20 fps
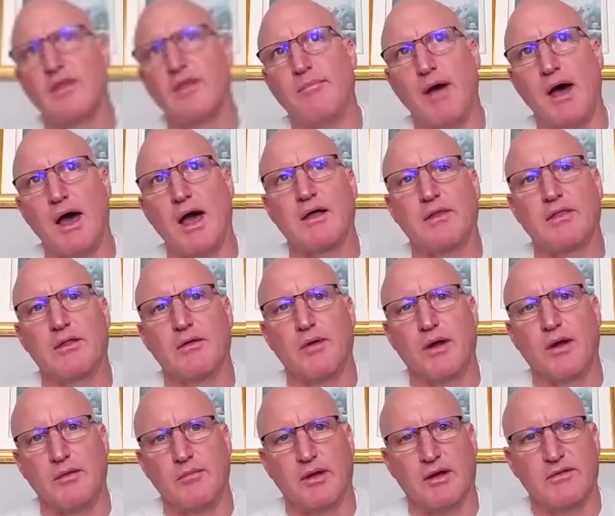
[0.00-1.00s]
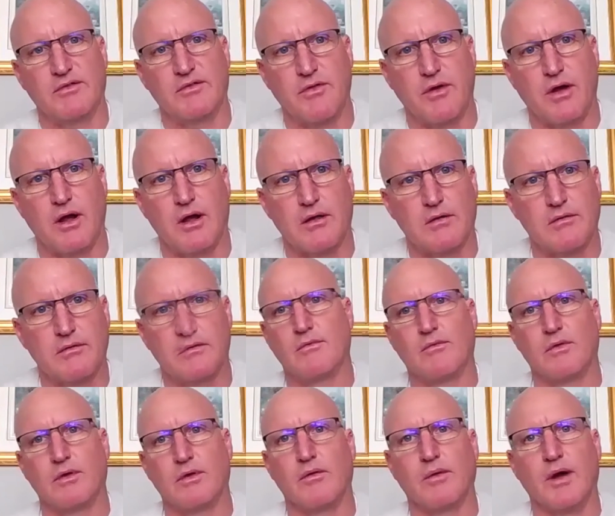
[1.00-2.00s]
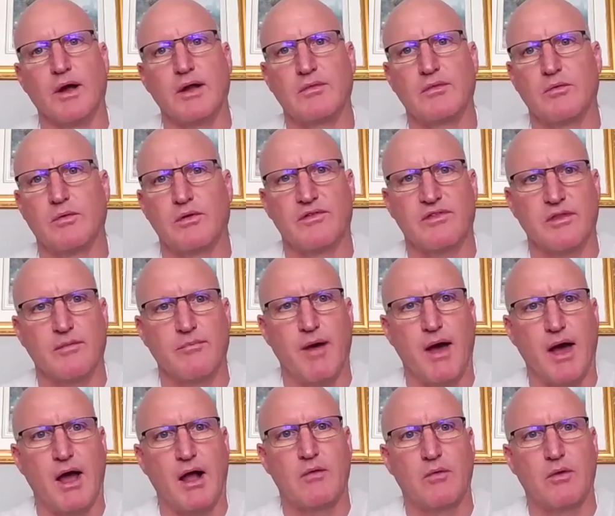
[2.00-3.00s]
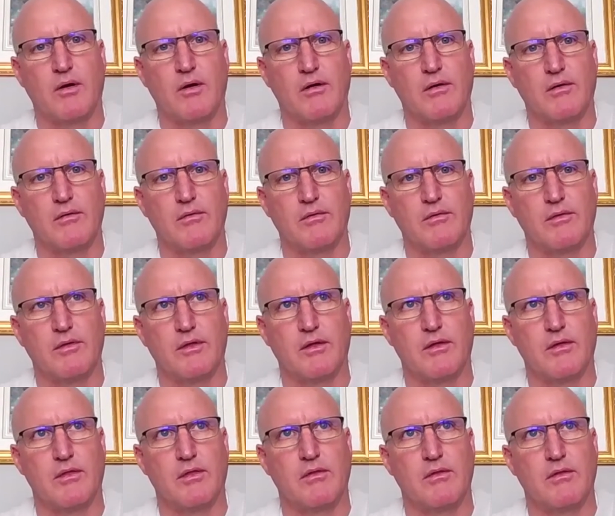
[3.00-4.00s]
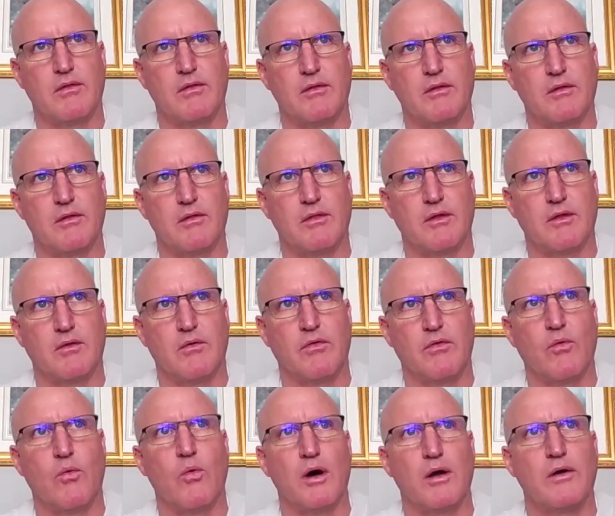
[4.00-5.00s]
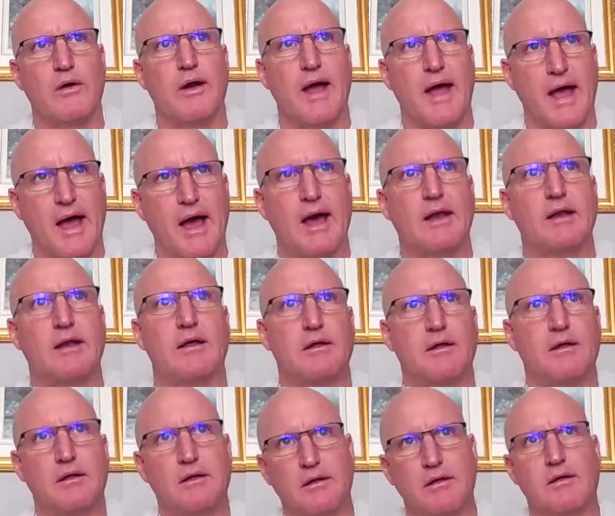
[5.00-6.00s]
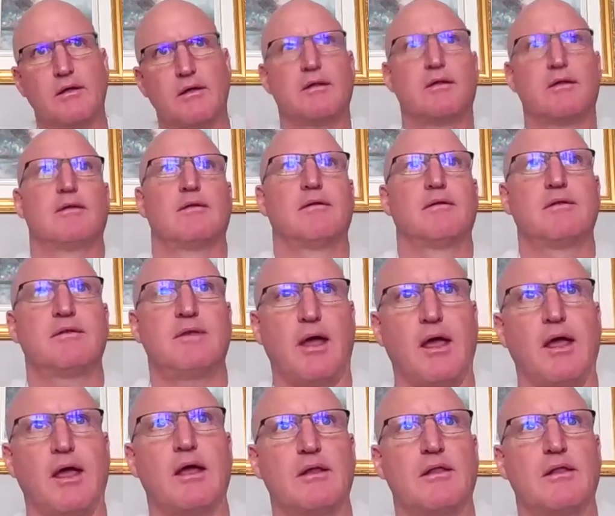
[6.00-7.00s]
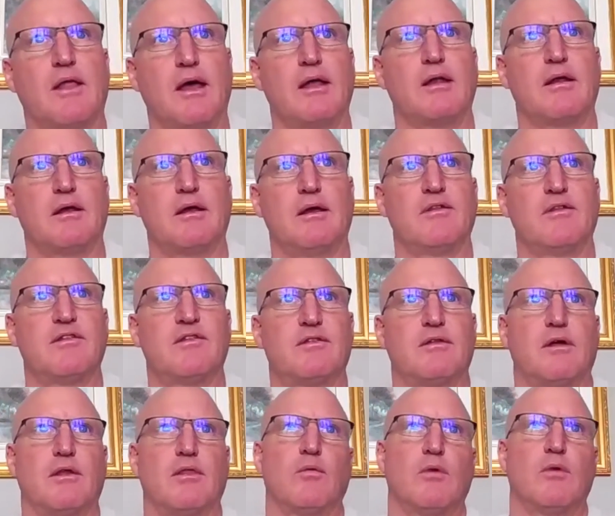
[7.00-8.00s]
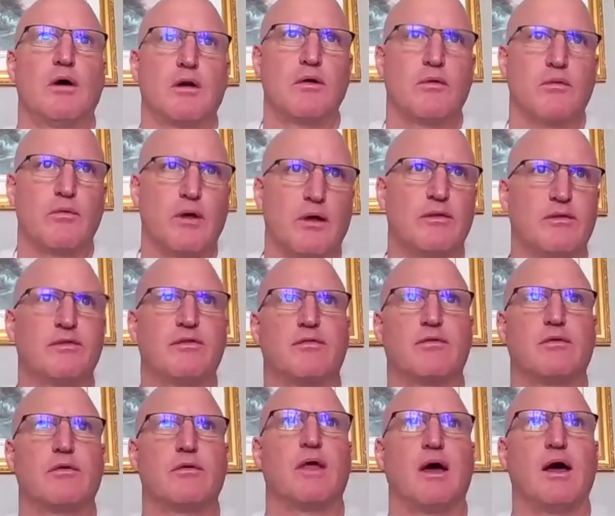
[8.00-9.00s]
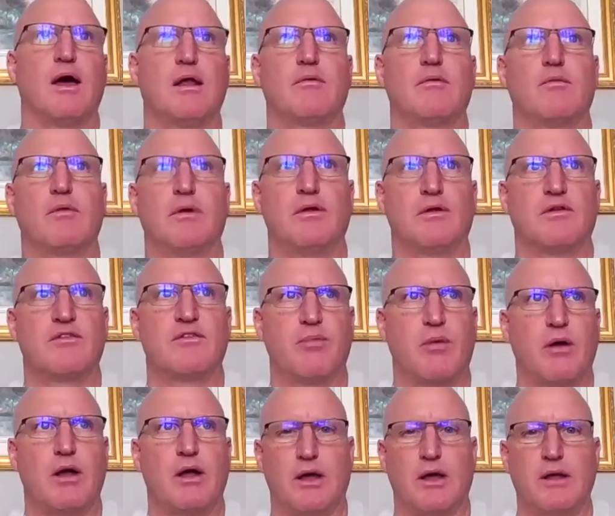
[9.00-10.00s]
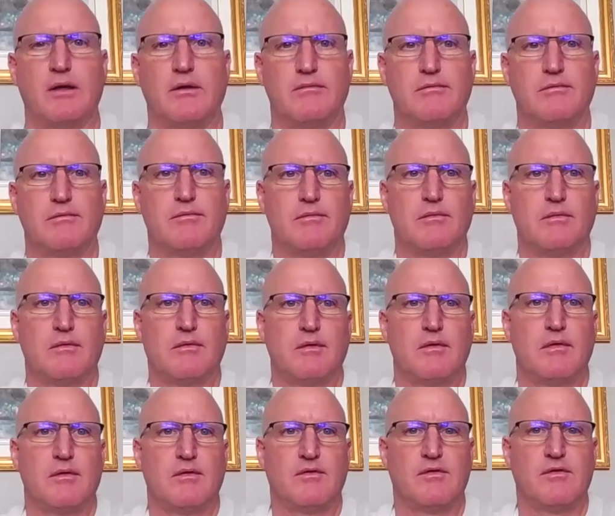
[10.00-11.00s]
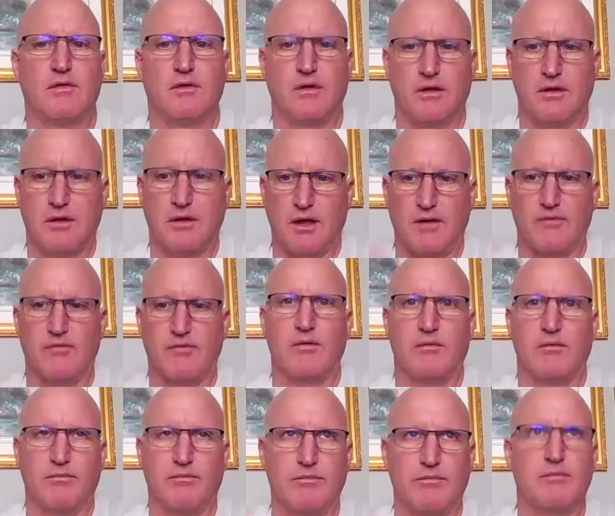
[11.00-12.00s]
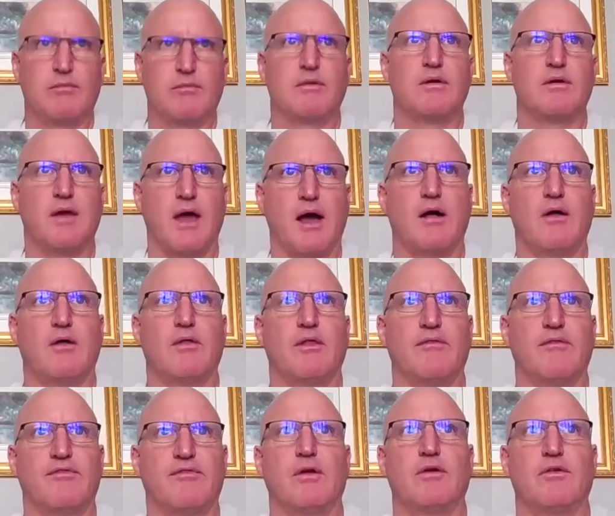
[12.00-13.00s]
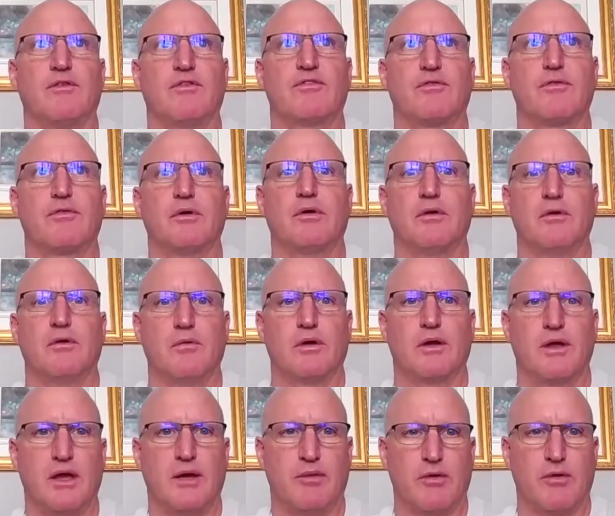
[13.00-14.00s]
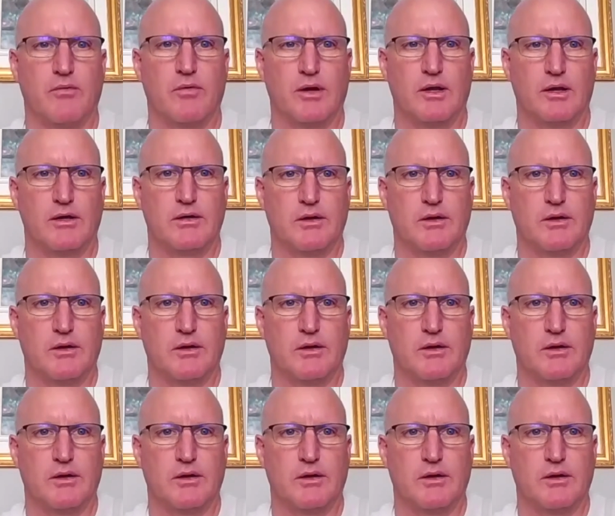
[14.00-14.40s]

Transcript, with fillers: back of the ready mix truck, really right towards the back where the the, the water add tank in that is. So the water runs through that when you're spraying in. So every gallon that flows through, we're keeping a running